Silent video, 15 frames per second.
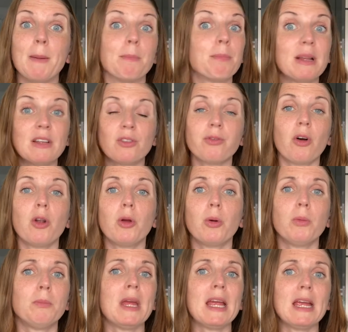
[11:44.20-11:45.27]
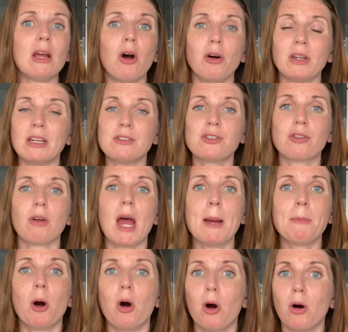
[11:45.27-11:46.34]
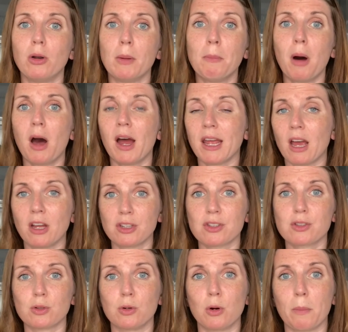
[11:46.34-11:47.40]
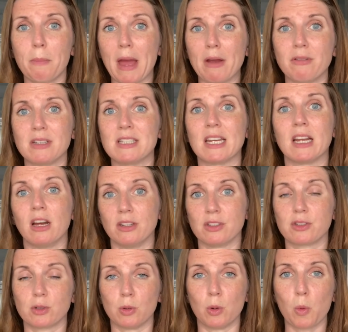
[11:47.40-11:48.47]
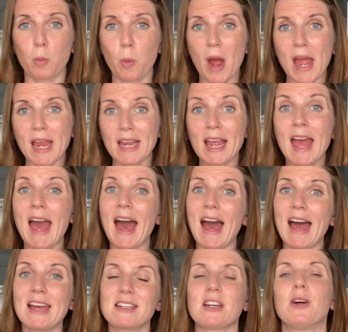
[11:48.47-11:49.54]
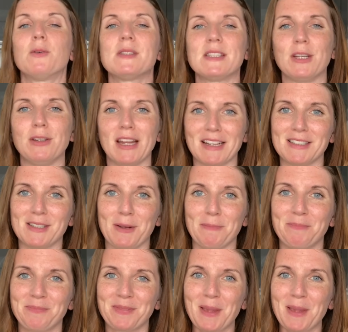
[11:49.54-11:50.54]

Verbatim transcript: Please follow me on Instagram on my_parenting_way, and I'll see you next time.